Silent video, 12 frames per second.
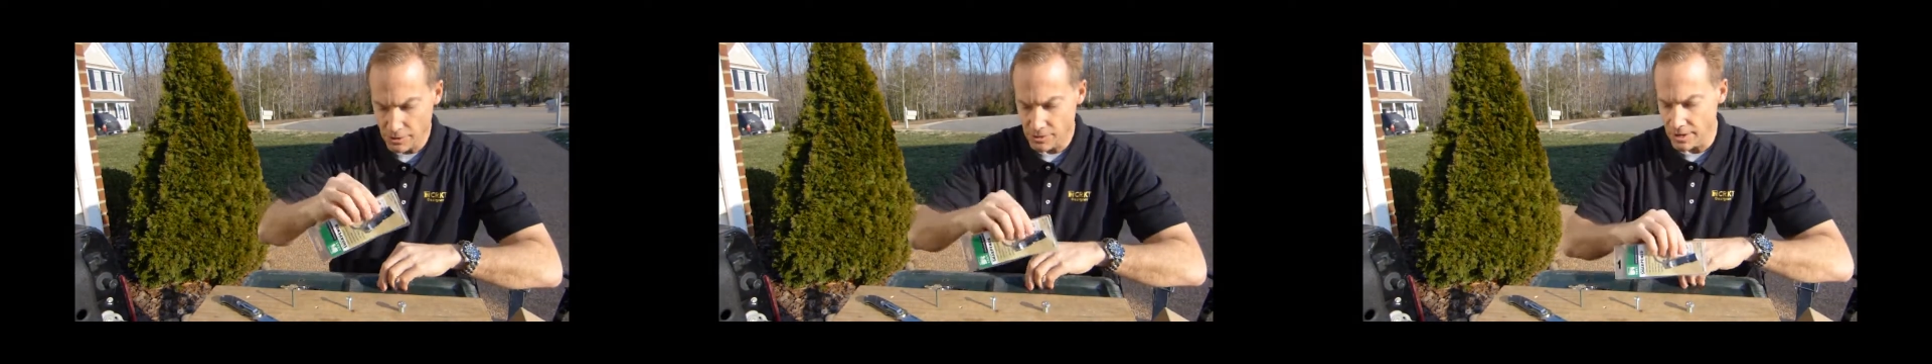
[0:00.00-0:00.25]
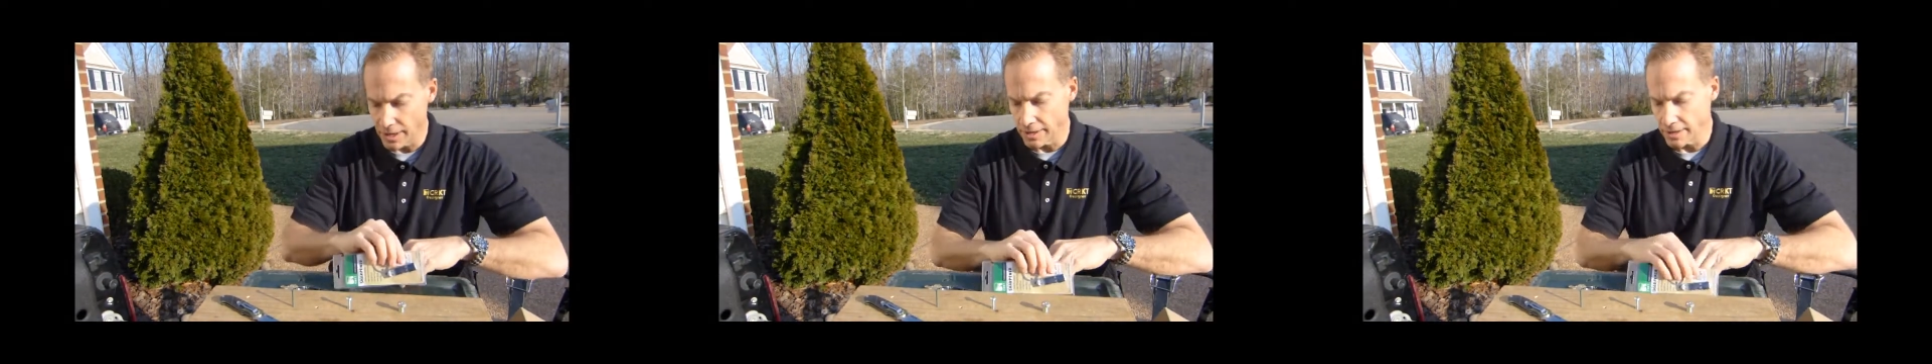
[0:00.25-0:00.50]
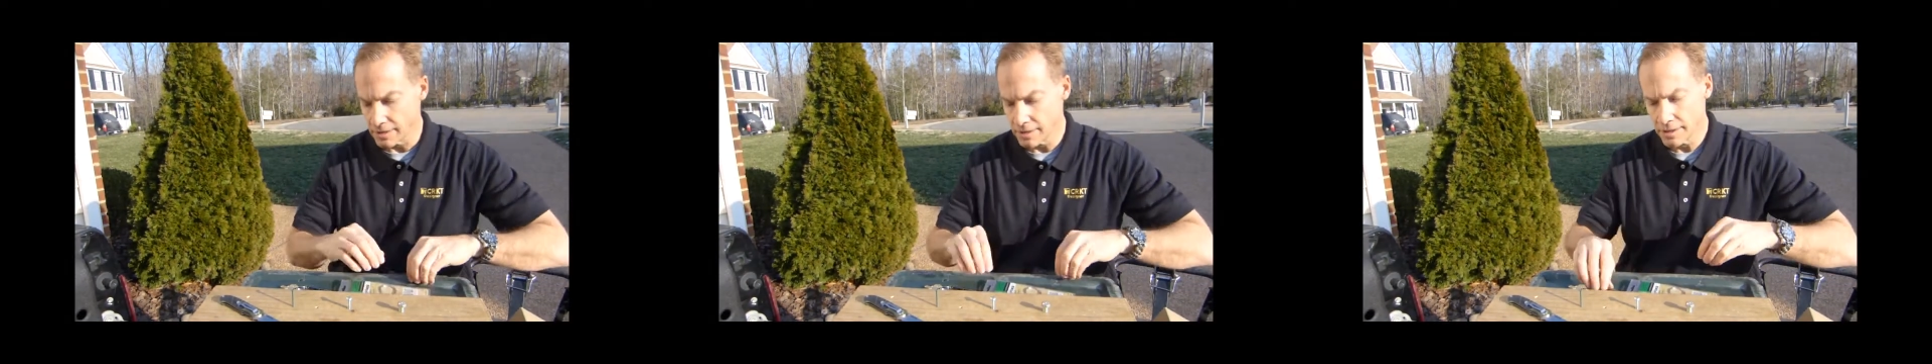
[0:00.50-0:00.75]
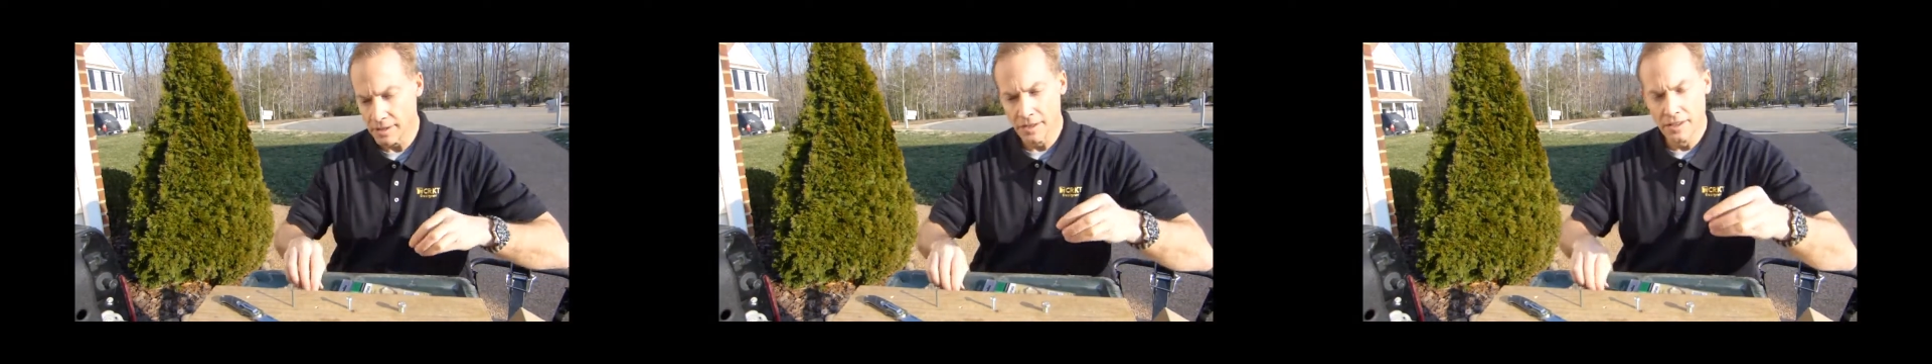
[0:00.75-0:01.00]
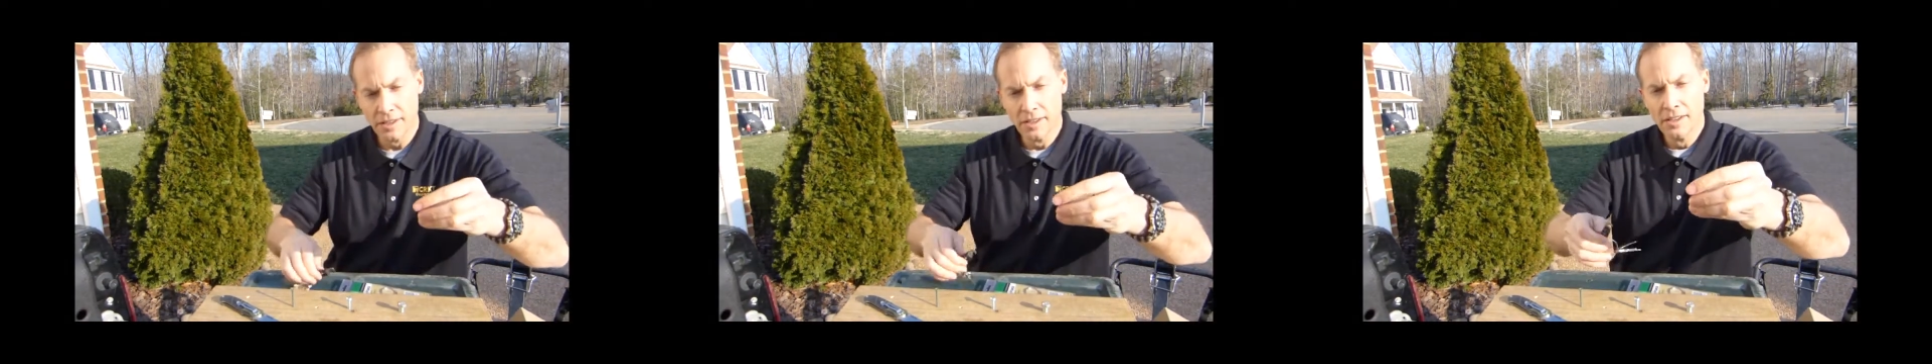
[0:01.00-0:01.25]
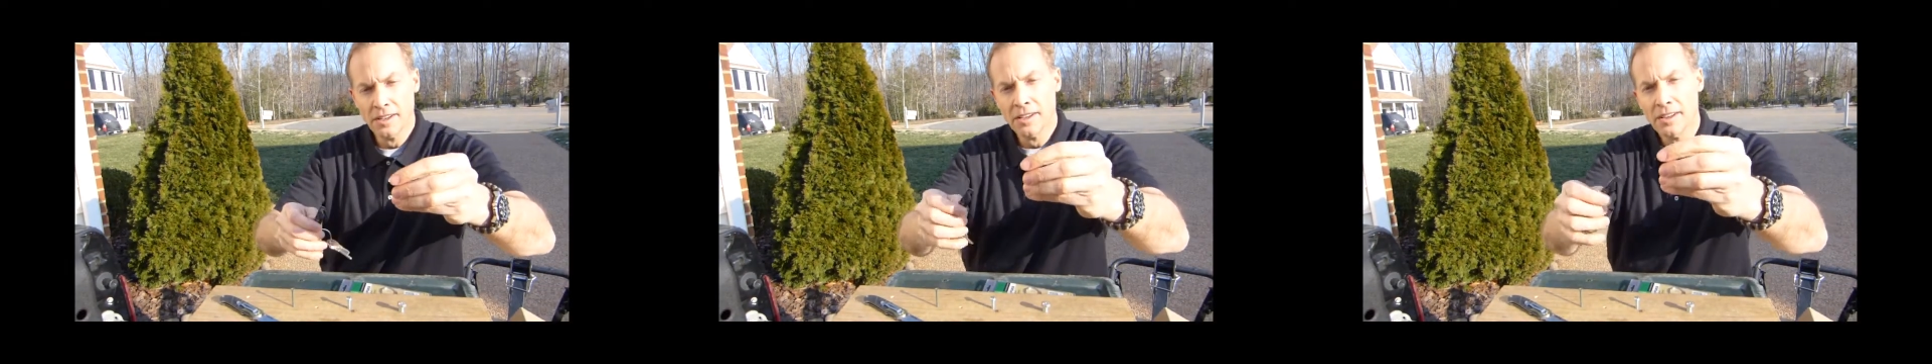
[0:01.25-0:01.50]
use that.
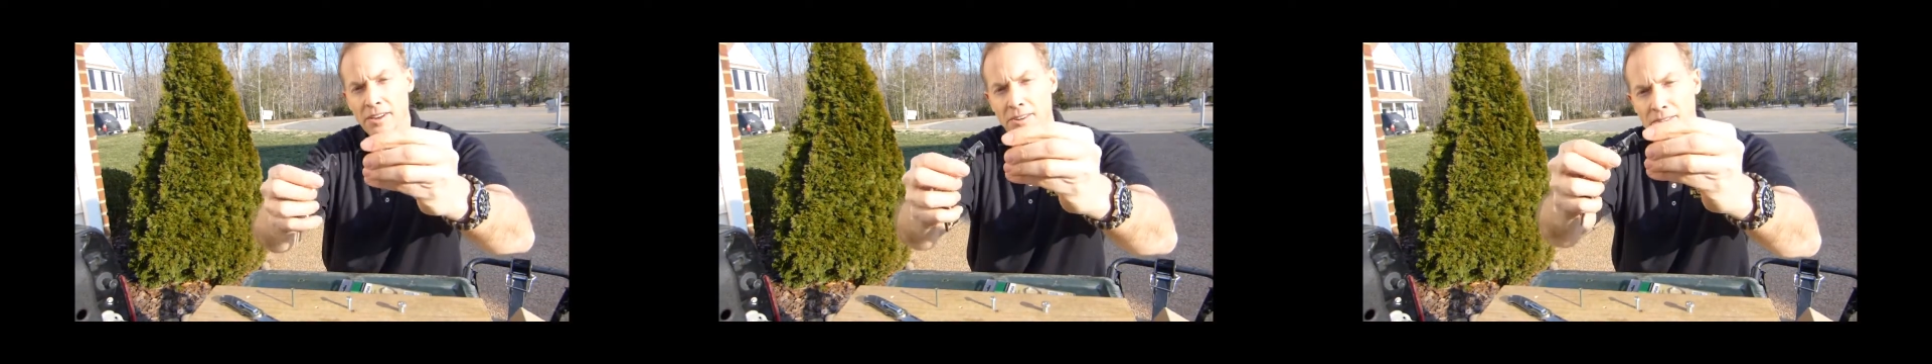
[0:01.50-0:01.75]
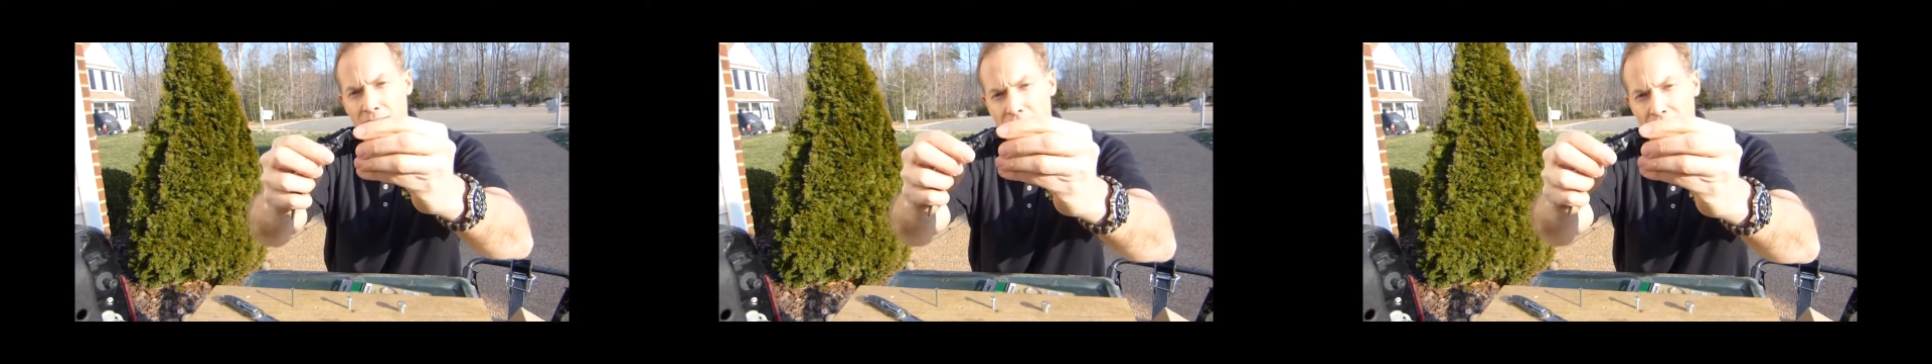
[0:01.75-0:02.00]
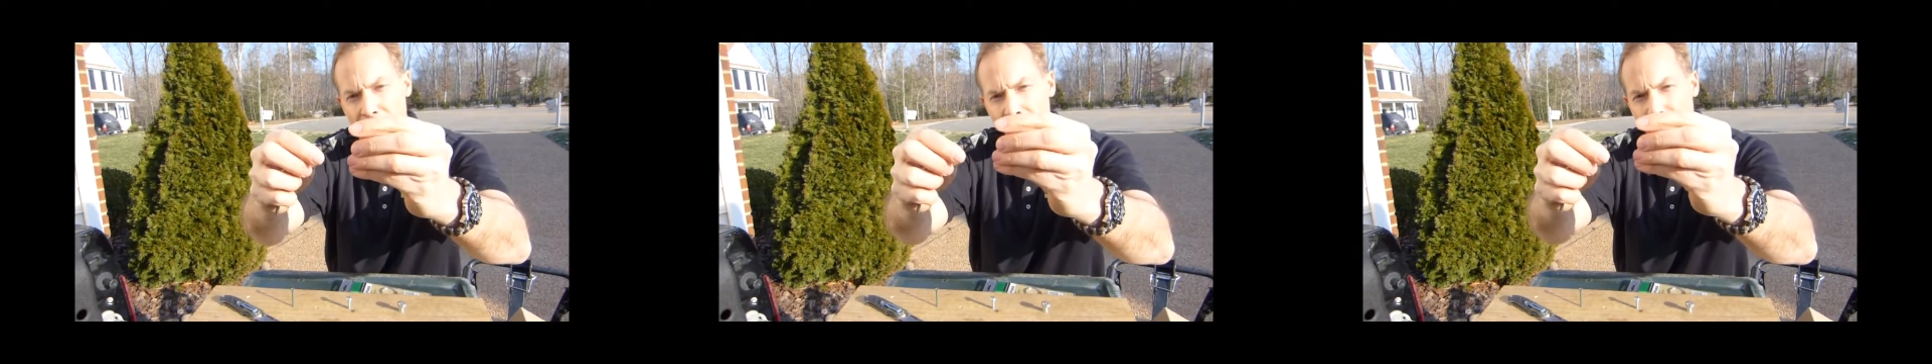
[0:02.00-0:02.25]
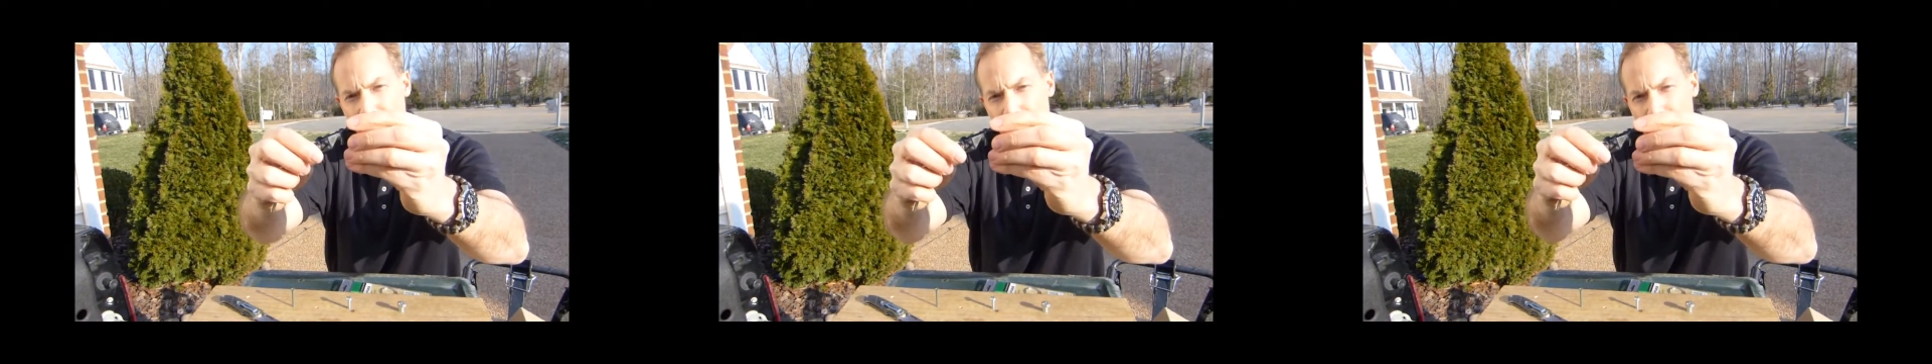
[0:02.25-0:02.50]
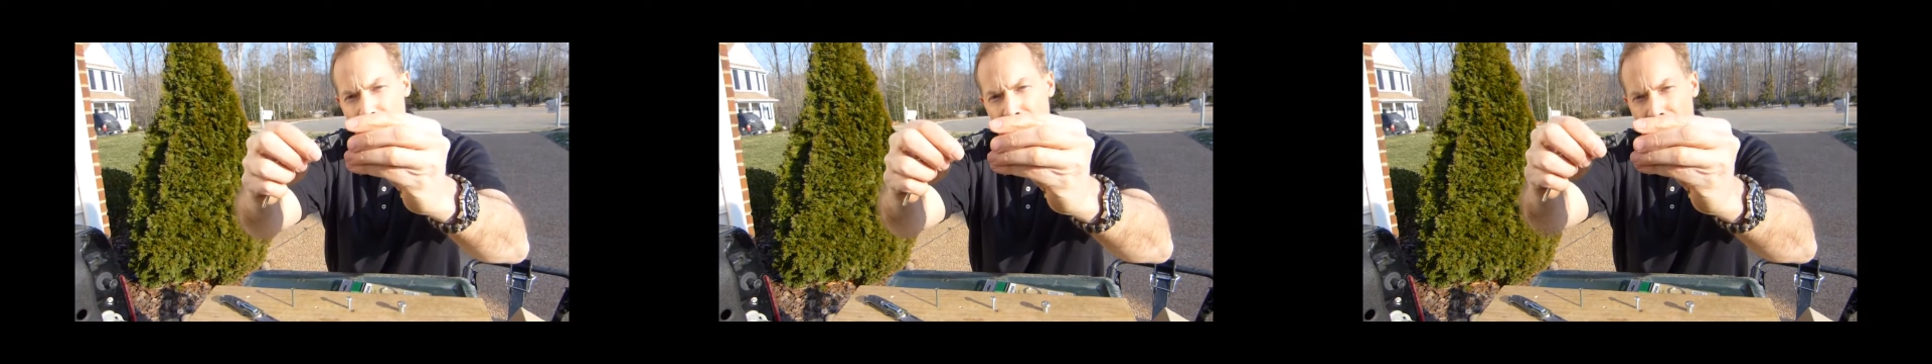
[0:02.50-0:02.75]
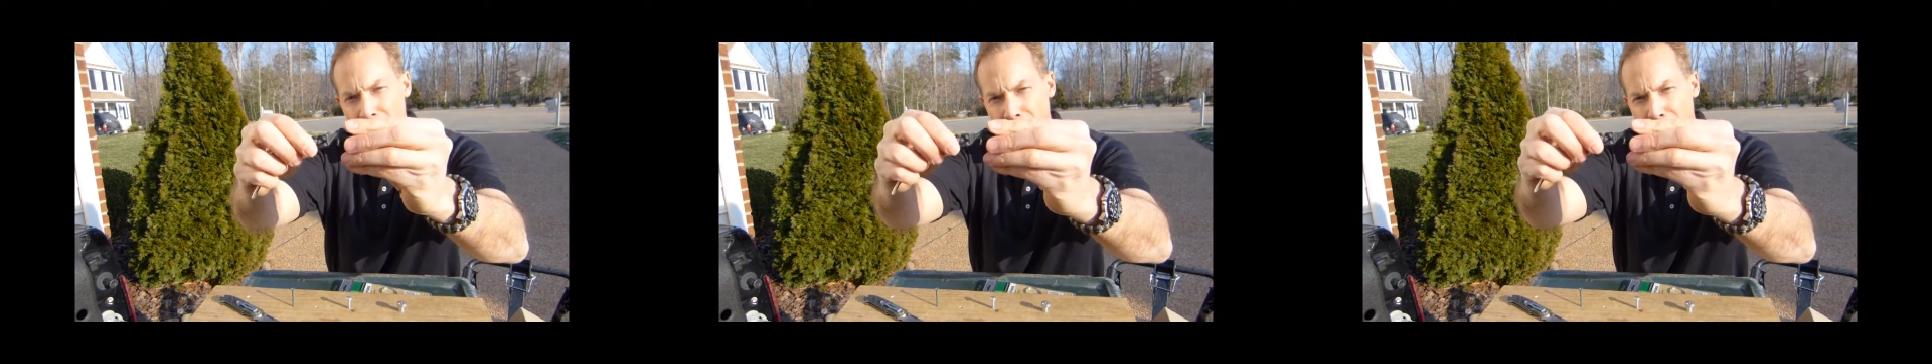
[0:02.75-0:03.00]
Here's the safety
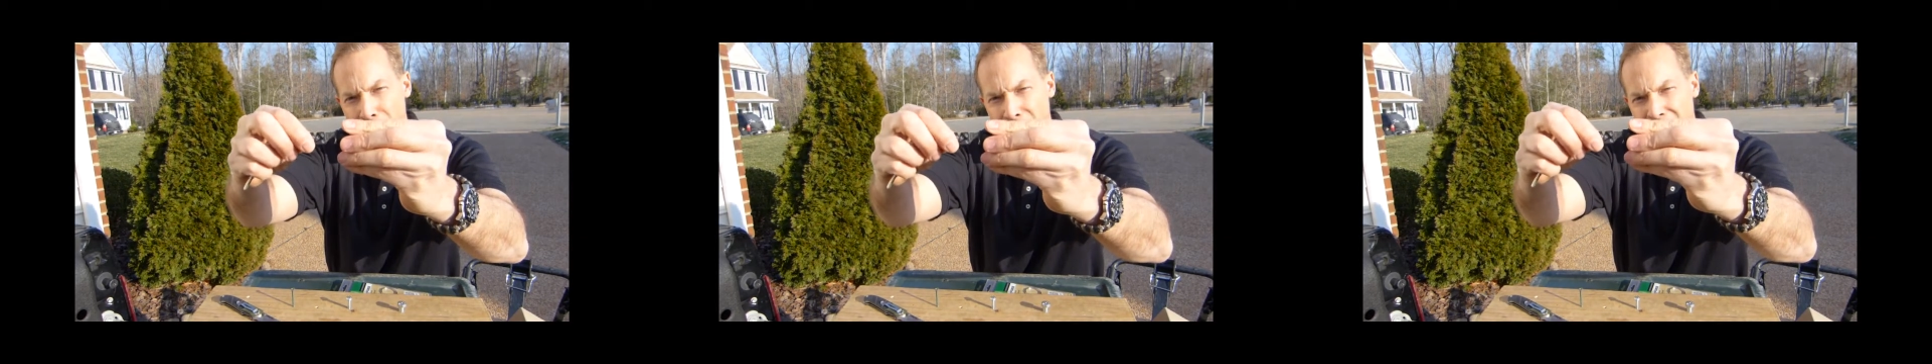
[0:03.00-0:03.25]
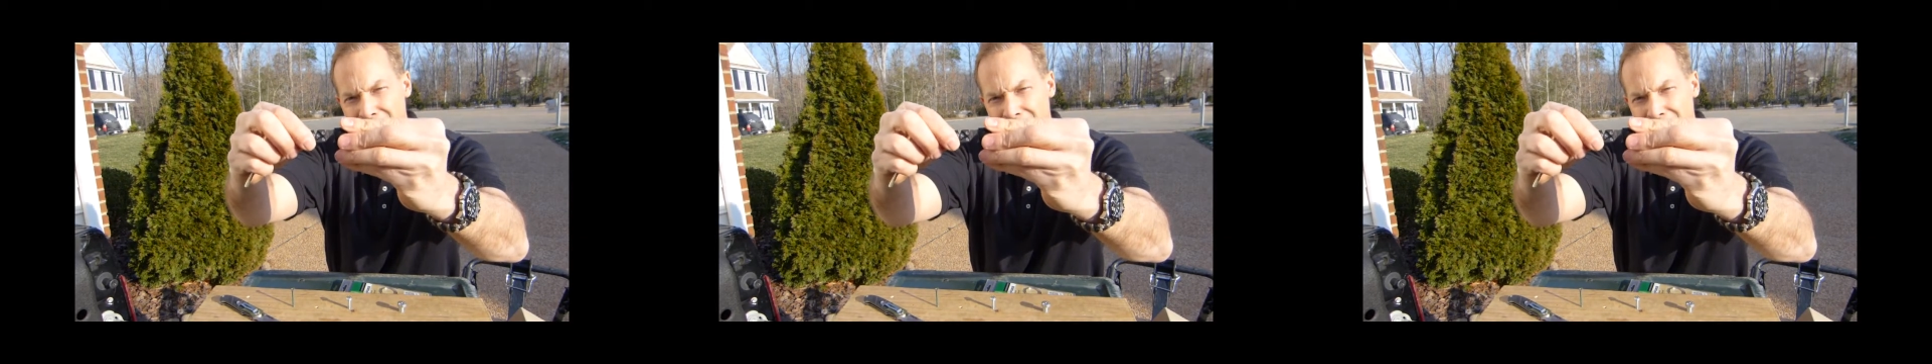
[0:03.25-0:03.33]
sheath.